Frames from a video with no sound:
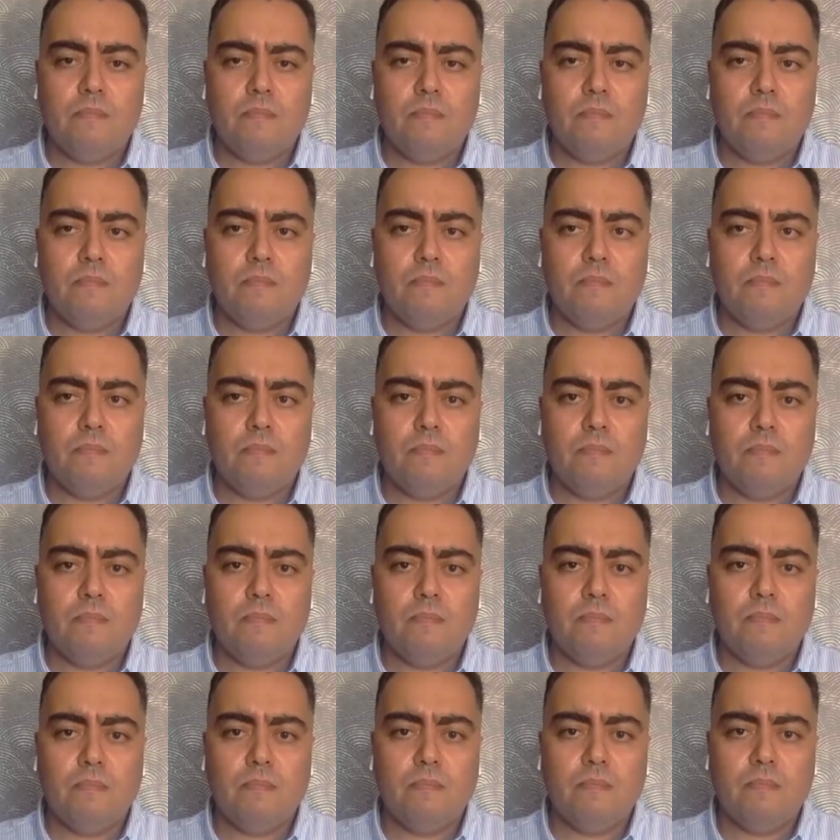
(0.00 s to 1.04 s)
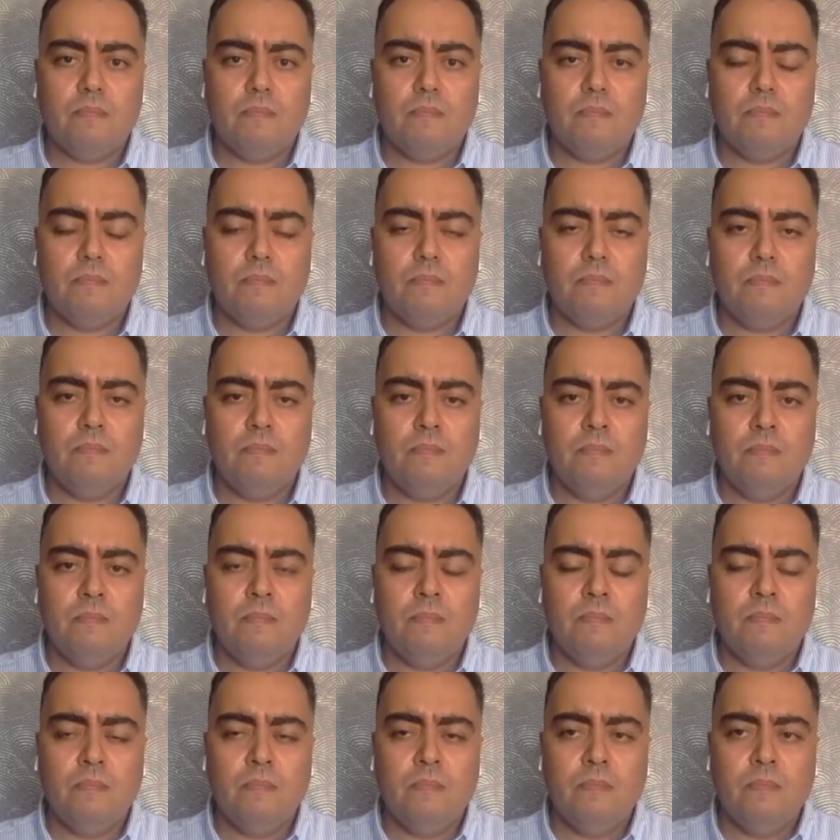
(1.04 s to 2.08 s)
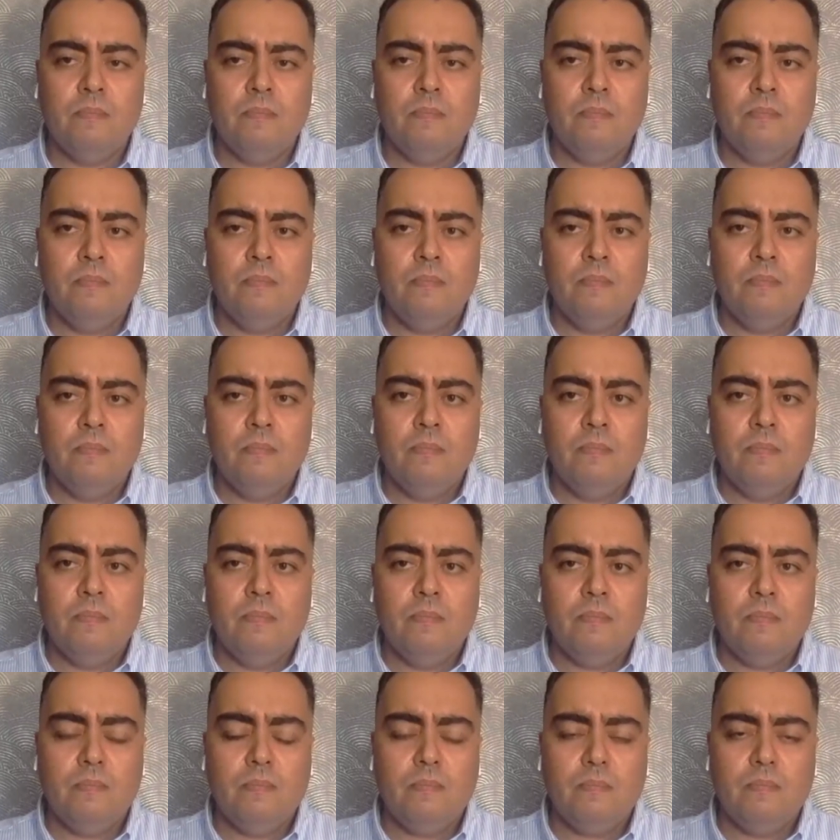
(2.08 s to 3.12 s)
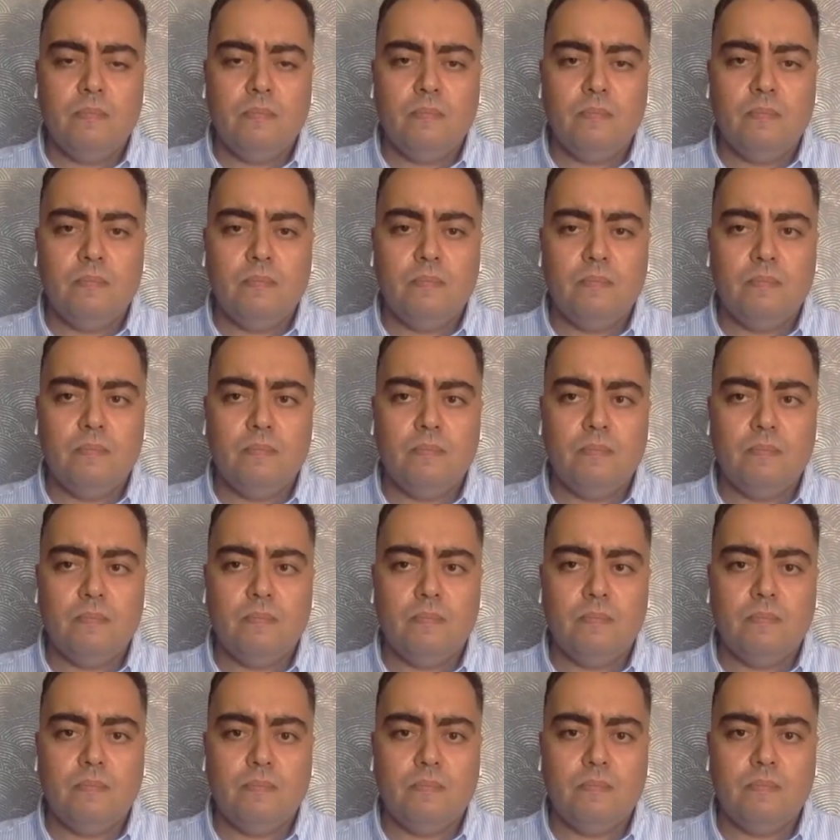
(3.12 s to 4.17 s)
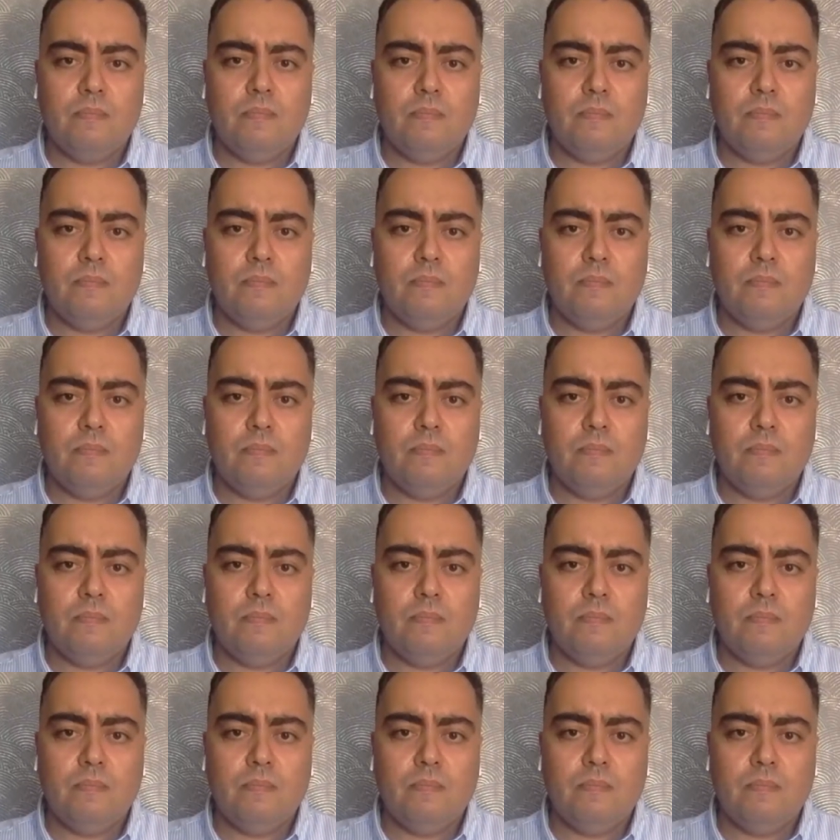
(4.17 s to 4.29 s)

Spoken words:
The person shown says nothing.